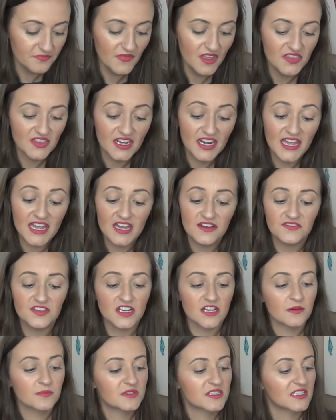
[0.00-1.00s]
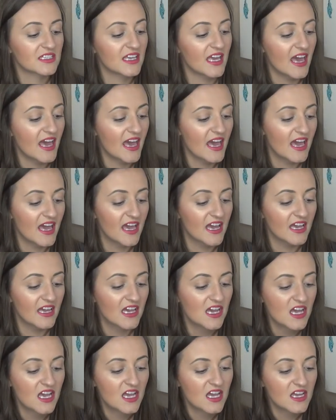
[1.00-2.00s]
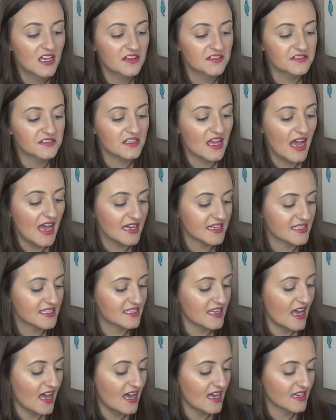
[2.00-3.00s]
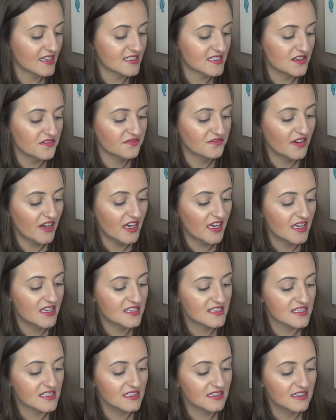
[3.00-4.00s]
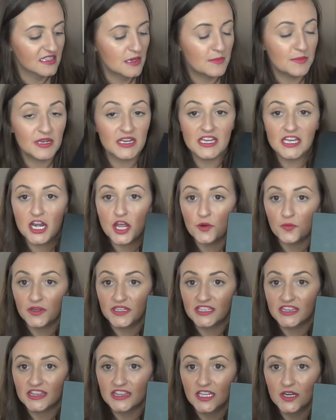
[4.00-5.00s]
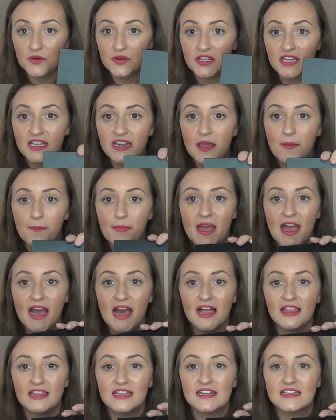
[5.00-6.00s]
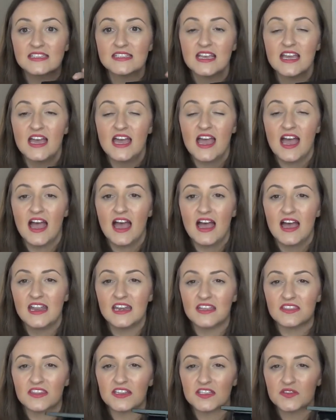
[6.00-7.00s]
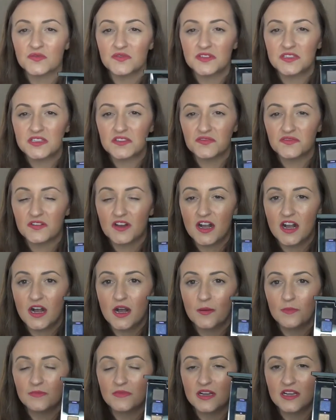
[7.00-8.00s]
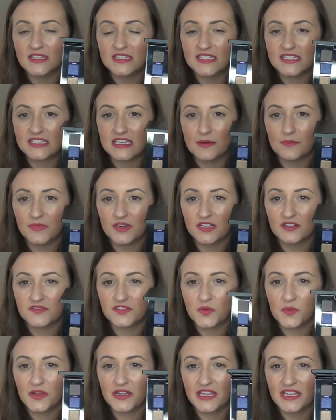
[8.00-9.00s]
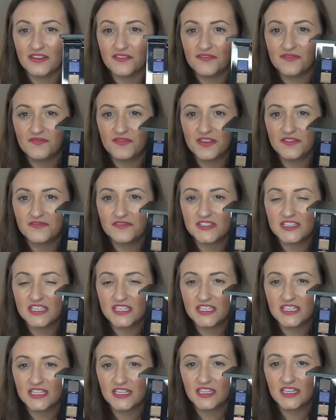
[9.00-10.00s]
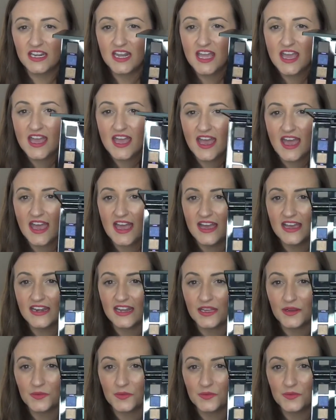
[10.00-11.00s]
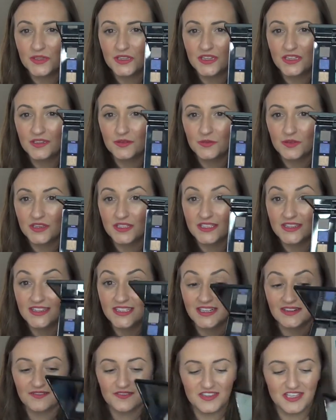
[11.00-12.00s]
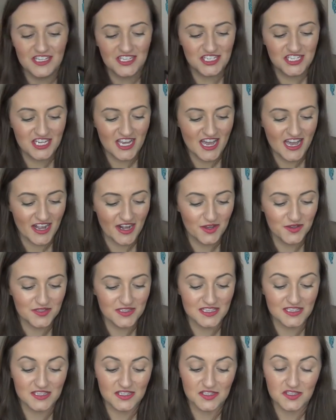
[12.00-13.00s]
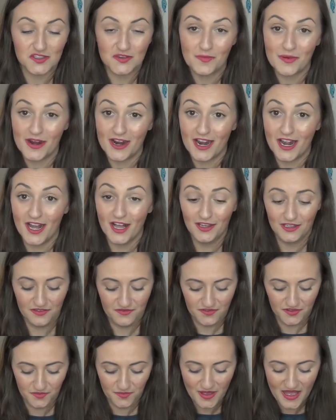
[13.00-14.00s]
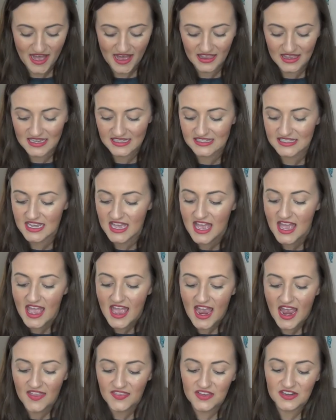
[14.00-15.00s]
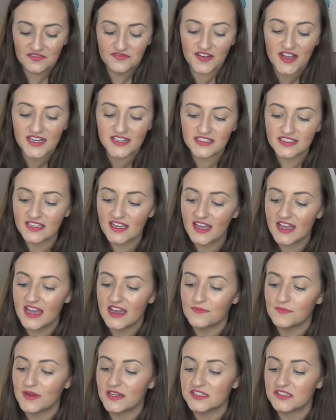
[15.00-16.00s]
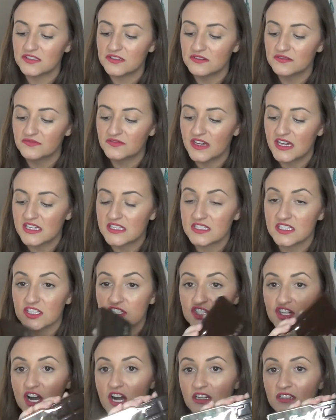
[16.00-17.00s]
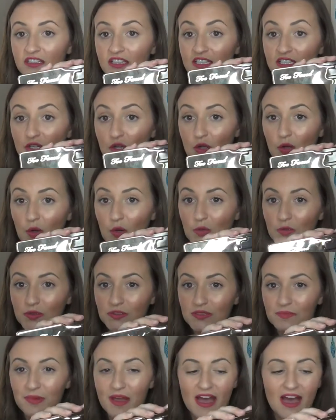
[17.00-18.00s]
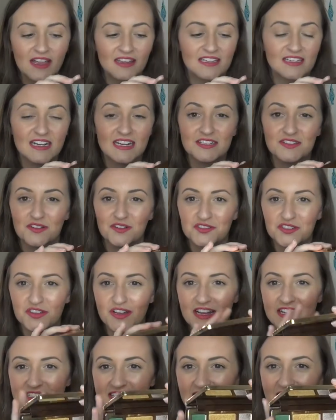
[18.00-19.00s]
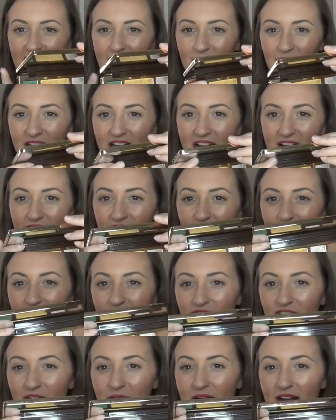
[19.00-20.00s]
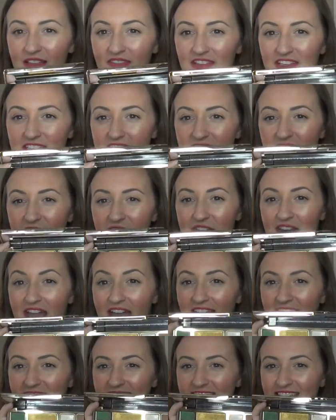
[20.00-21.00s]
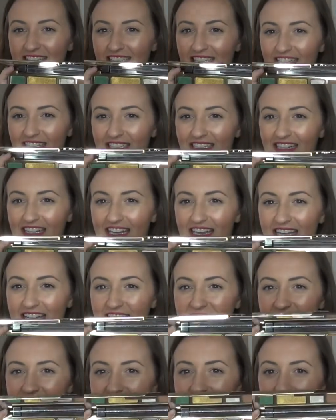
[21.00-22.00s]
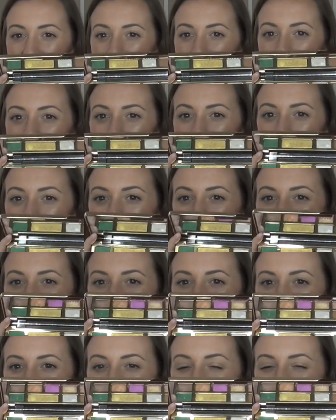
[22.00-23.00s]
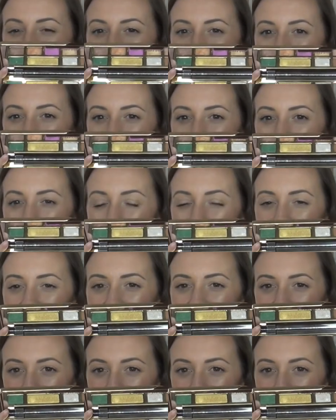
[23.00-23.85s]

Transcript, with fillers: And then I have the Urban Decay X X Vice Limited Reloaded palette, and this was from December of twenty fifteen, and I really, really love these shadows. It's a super colorful palette. And then finally I have my Too Faced Chocolate Gold palette. I told you guys that I would have a review on this soon, and here it is. But here is the palette.